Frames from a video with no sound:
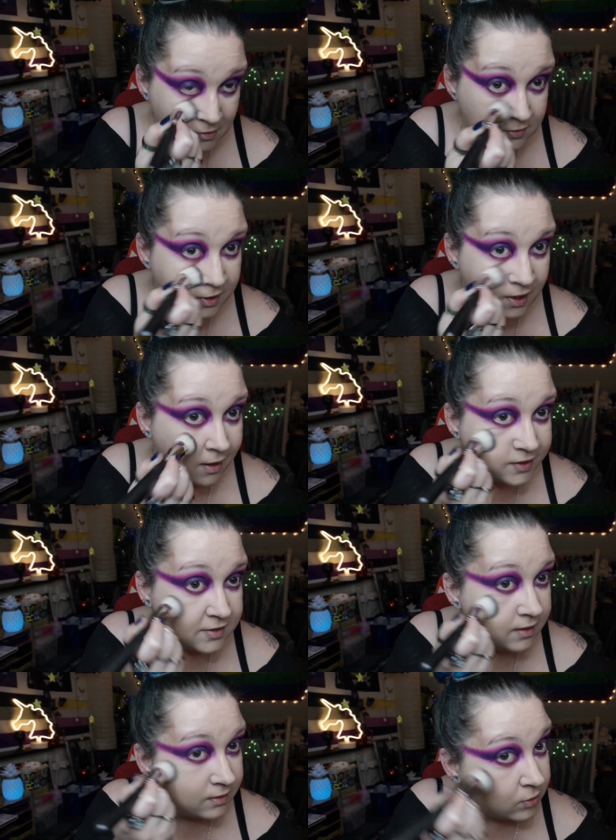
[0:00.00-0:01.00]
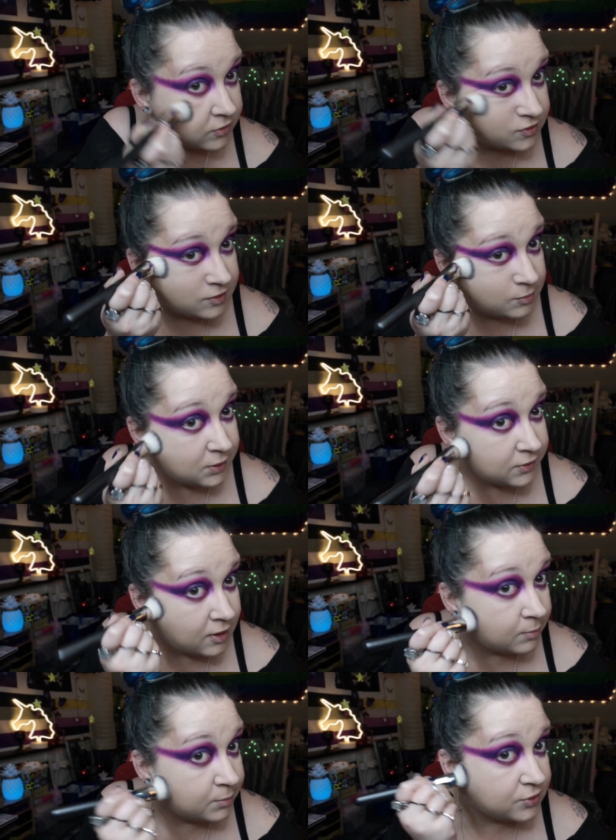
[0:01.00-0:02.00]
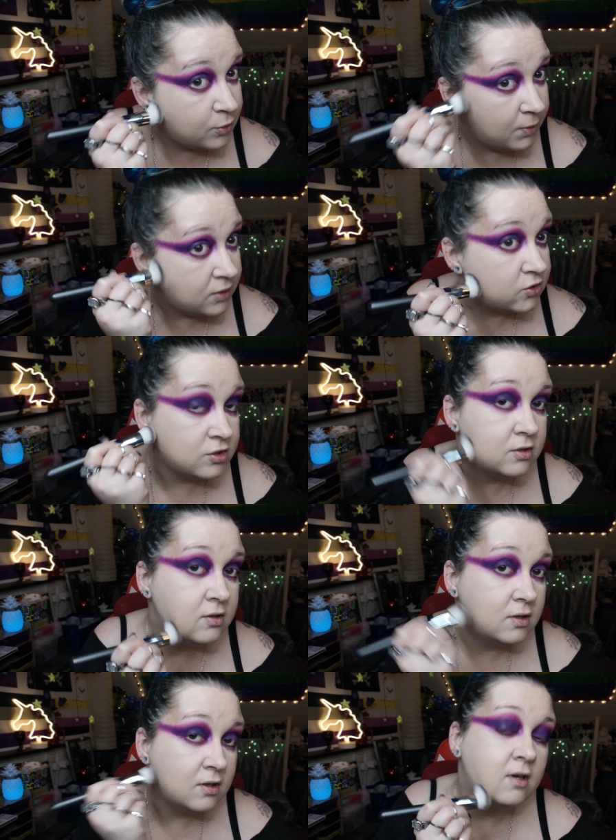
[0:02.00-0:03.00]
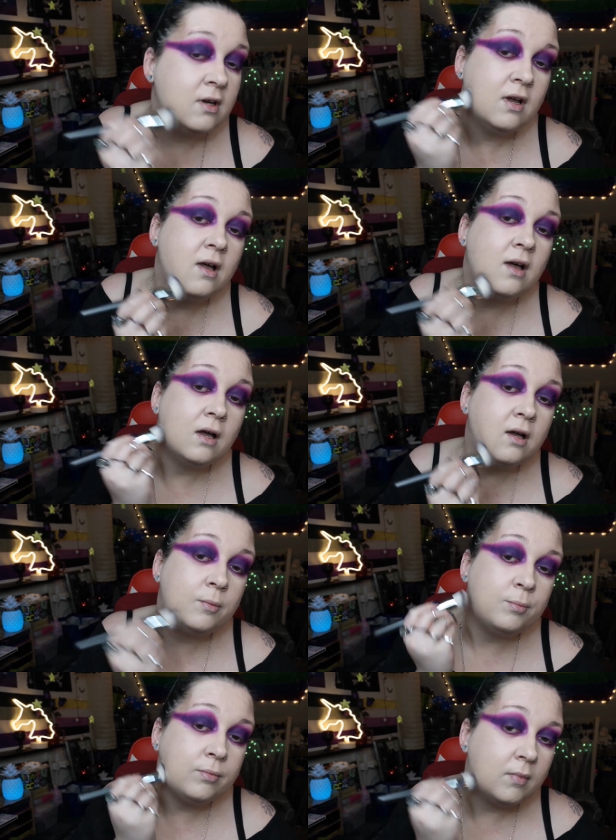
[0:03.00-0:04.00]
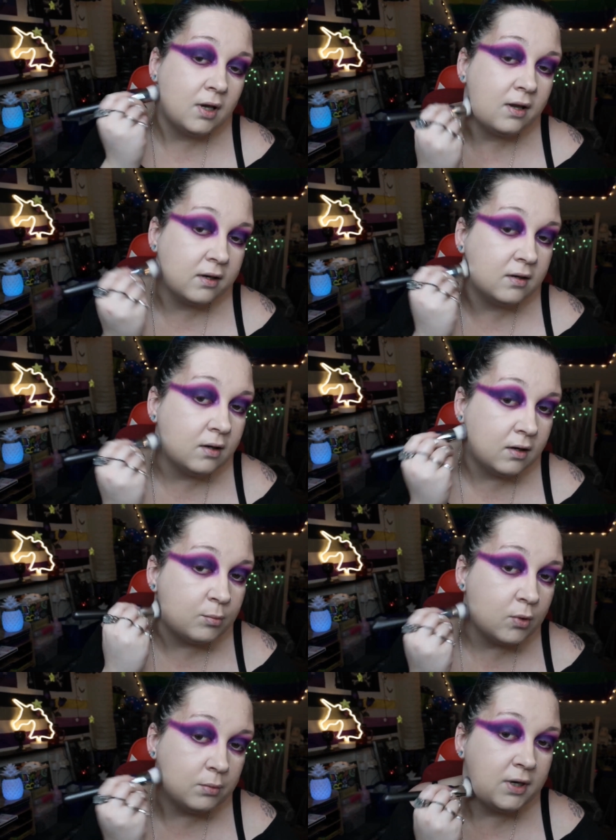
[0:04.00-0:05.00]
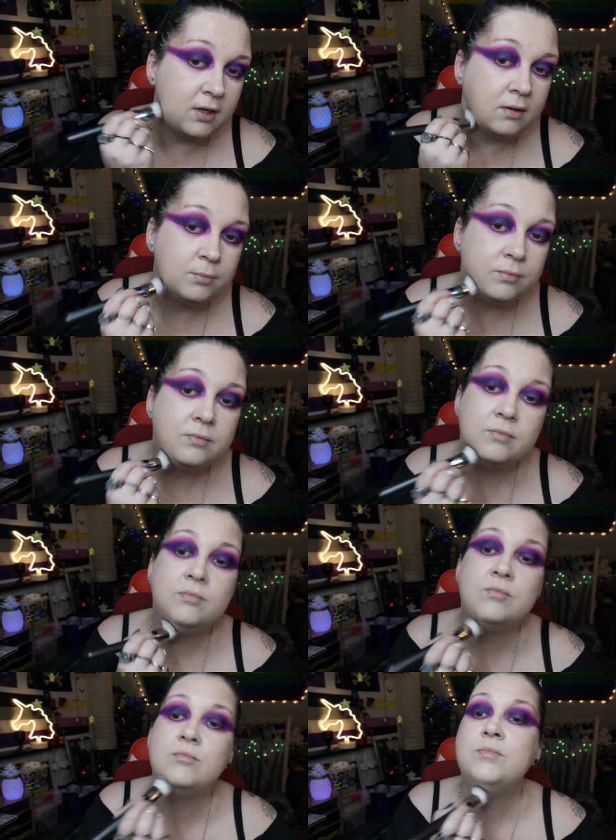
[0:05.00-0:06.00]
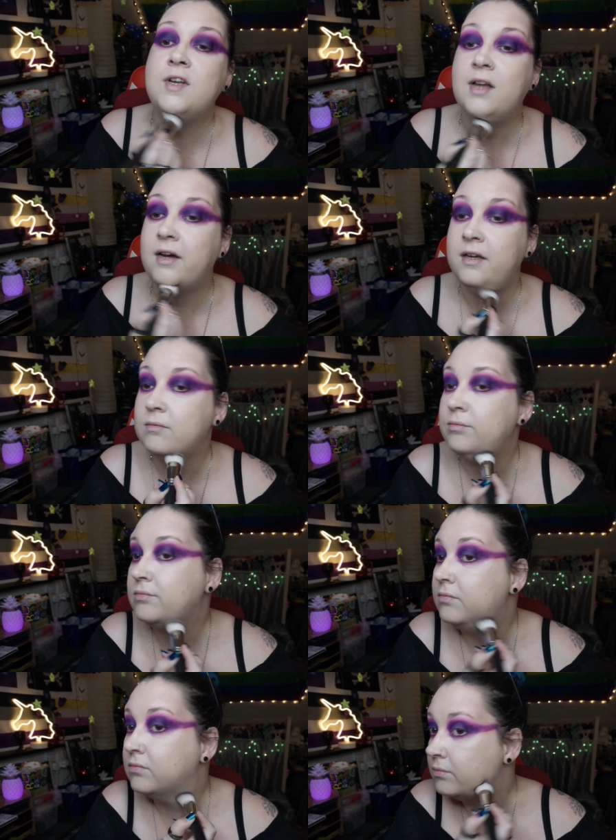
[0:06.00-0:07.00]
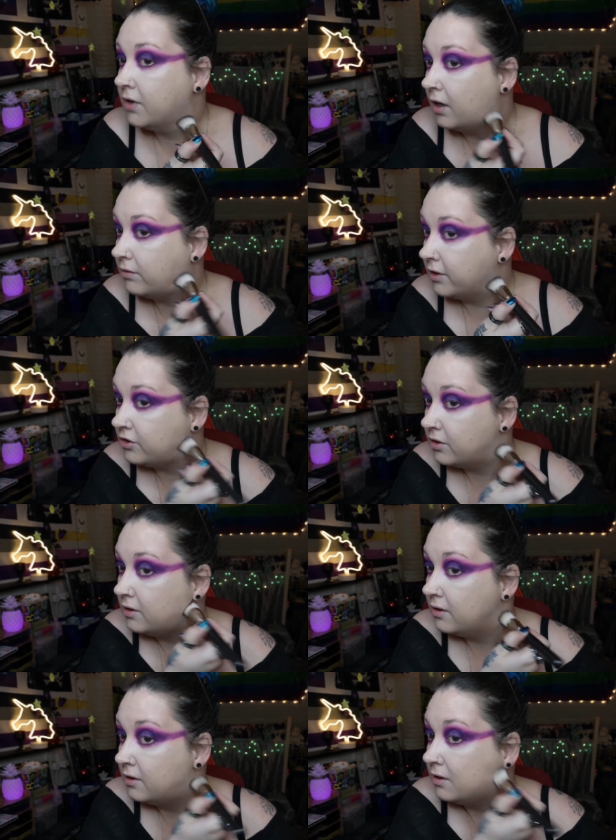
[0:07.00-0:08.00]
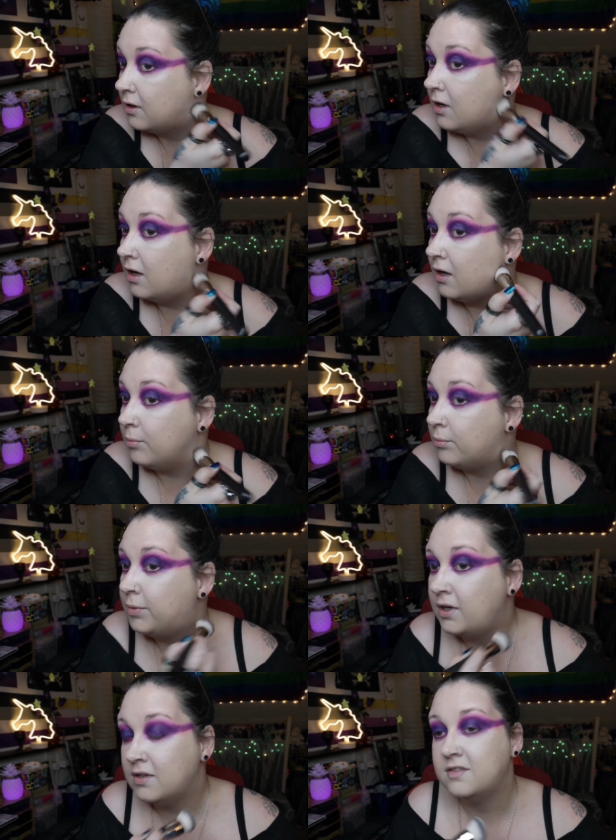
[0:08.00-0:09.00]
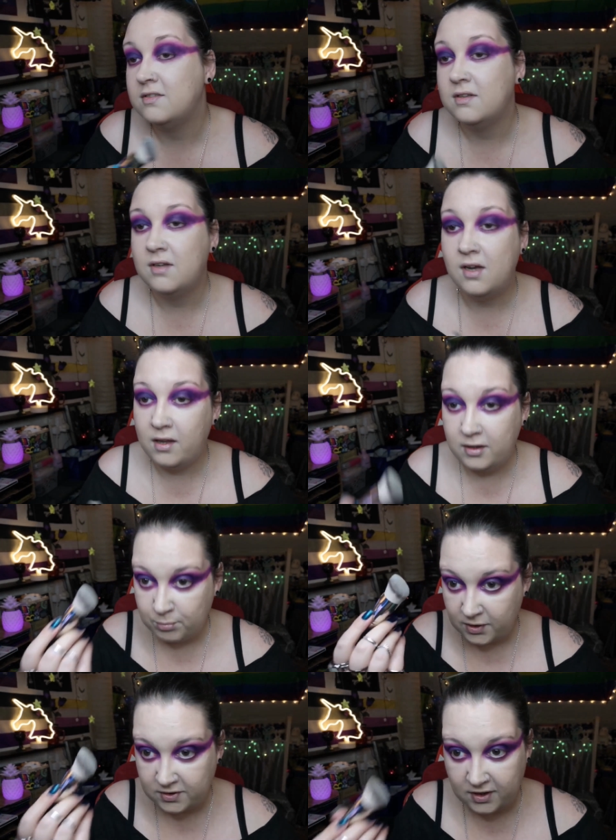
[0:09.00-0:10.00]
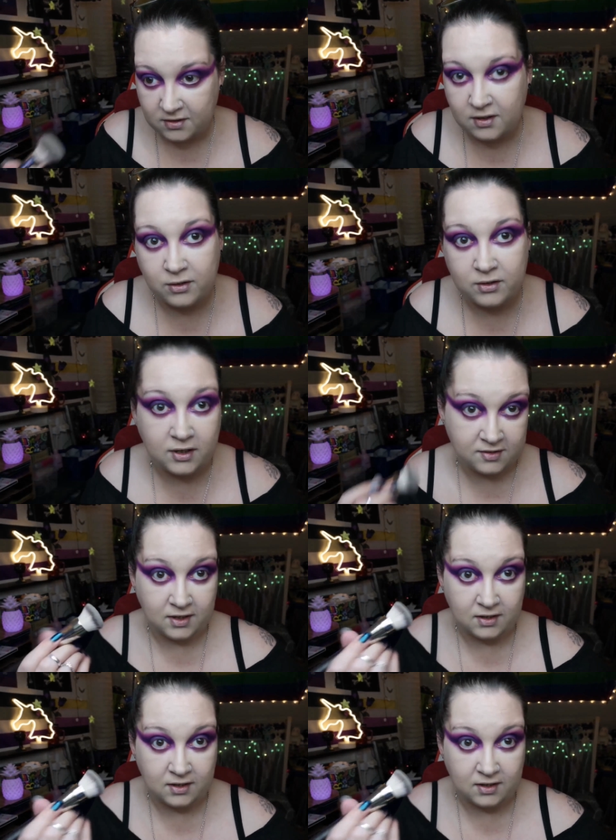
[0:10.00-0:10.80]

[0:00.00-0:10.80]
yeah, I tend not to build it up too much. I like a more medium to light coverage, because I like my skin to look like skin.